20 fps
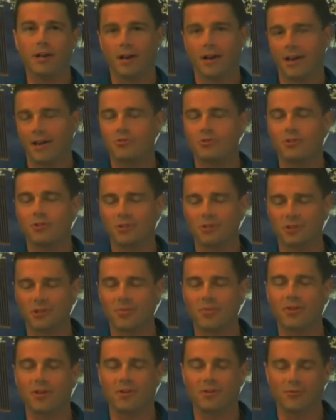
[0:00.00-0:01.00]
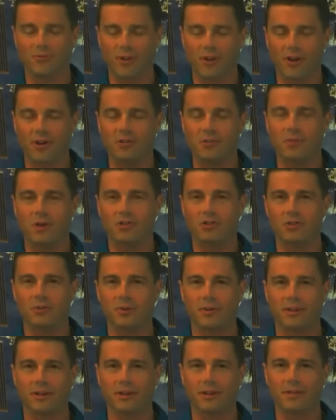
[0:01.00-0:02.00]
As, there's something very special
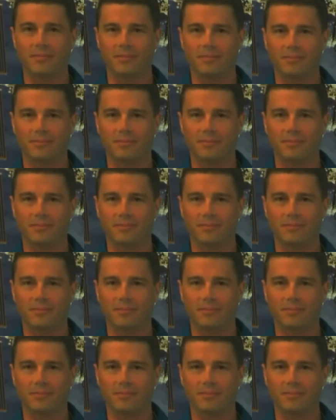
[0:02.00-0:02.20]
about that.